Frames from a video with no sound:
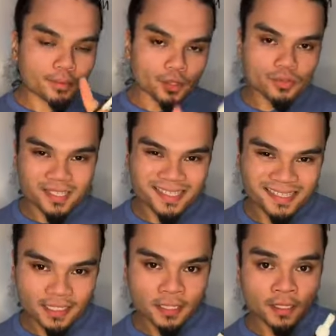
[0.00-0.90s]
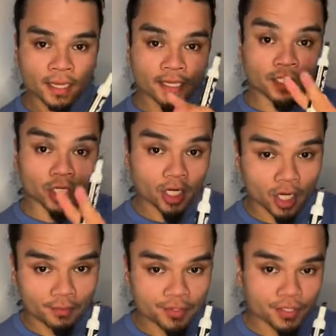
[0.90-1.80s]
protein and
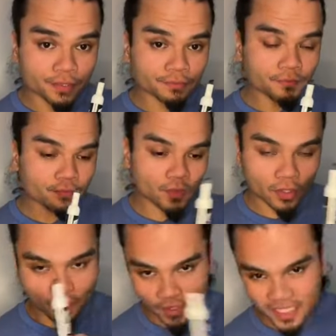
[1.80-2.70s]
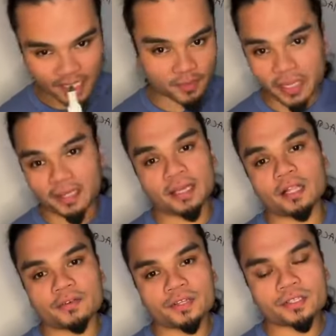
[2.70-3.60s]
carbs are the same amount of
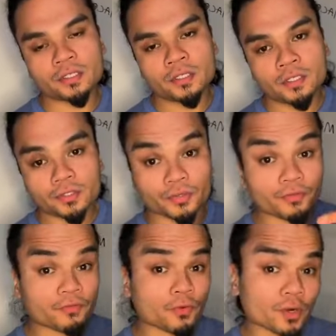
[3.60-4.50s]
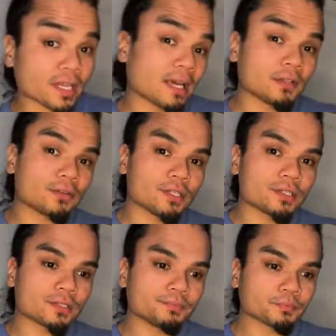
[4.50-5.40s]
calories. So they're 4
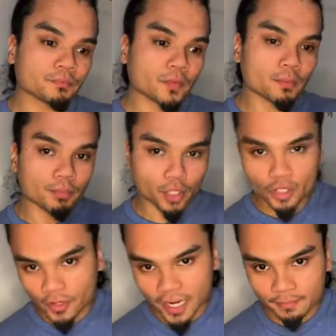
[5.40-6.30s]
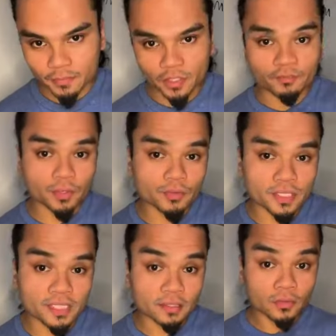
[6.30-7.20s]
calories per gram of
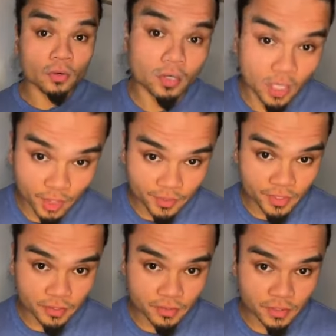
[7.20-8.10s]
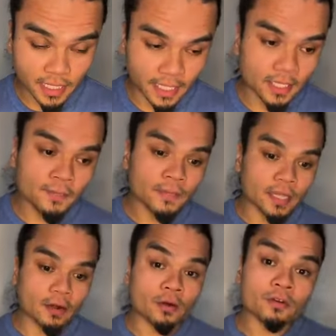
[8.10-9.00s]
protein or carbs, okay?
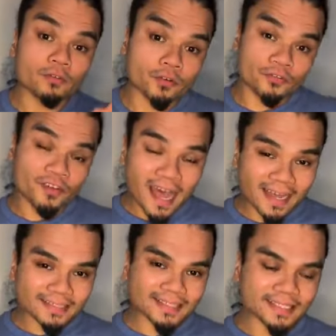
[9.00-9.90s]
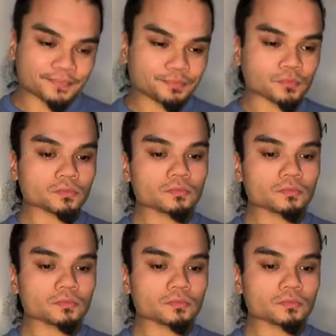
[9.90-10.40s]
Now, for fats,